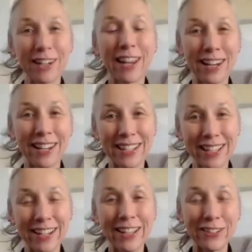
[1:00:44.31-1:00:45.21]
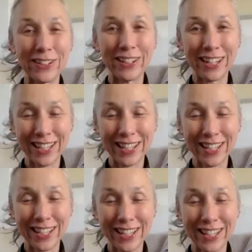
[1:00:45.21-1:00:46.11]
and as
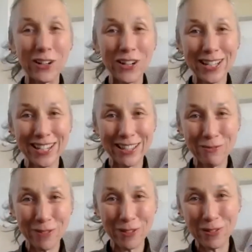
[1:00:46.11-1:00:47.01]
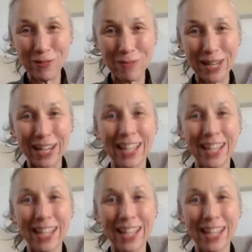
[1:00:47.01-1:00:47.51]
another artist in the room, but